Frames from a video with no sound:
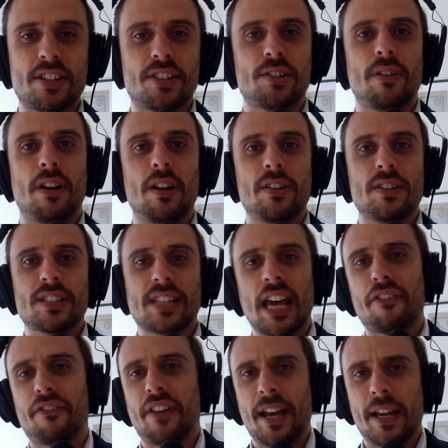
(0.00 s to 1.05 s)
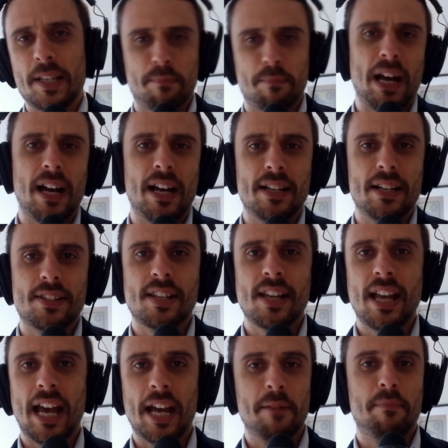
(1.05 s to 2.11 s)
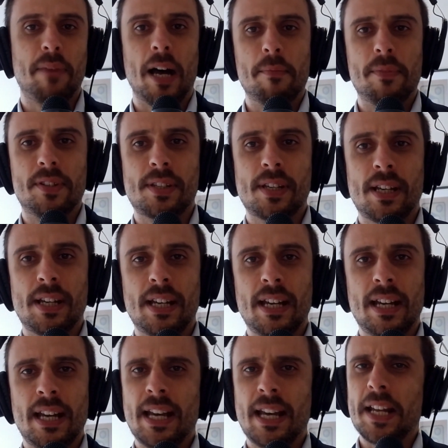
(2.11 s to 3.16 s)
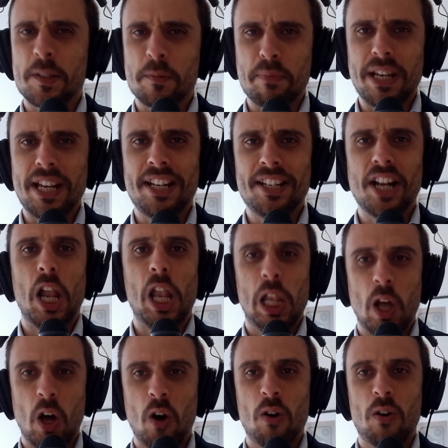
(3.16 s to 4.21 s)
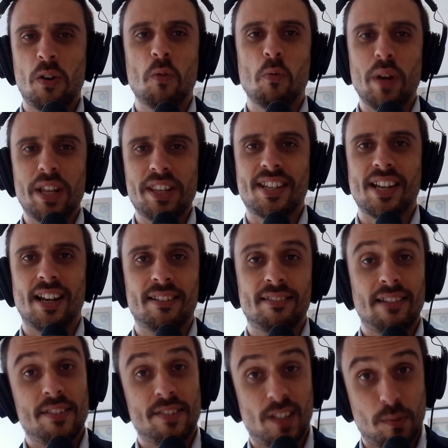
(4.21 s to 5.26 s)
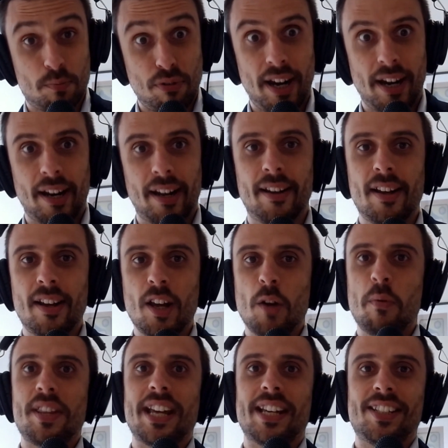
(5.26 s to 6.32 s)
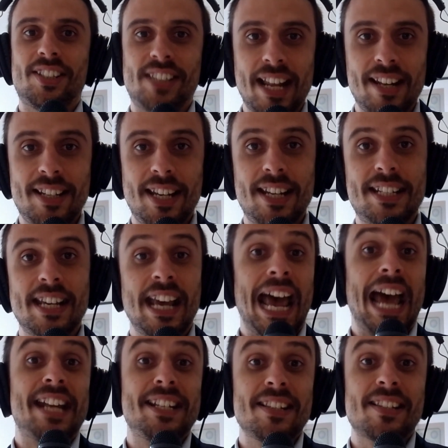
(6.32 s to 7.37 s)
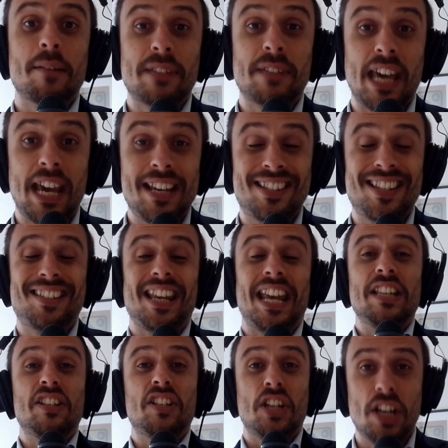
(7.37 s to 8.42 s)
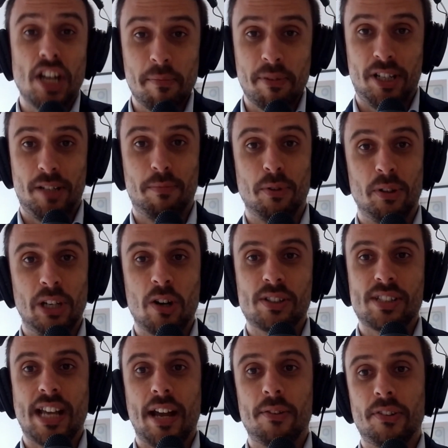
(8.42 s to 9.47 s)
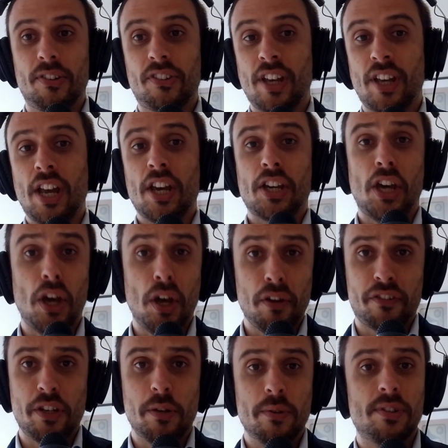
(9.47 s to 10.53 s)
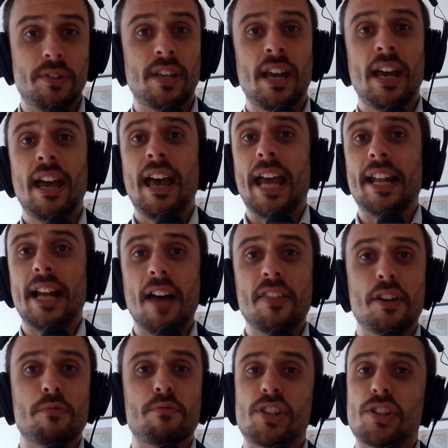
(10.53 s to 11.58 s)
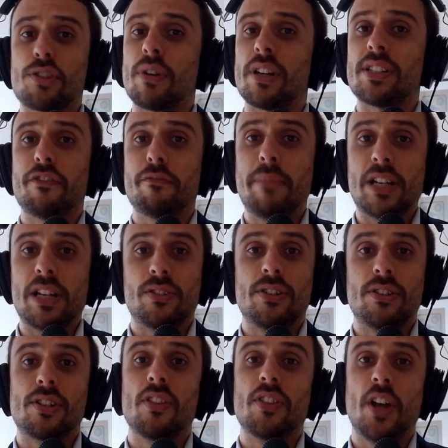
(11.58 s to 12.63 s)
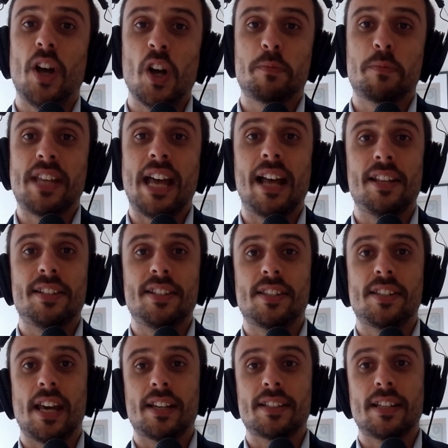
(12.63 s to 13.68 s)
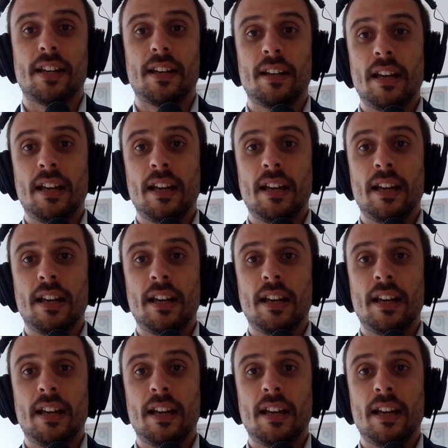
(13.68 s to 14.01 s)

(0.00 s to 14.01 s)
restaurants, cafes, bars, and pubs? It's been a long winter and spring, with extended and in some cases interminable lockdowns, curfews, and other restrictive measures on the hospitality sector.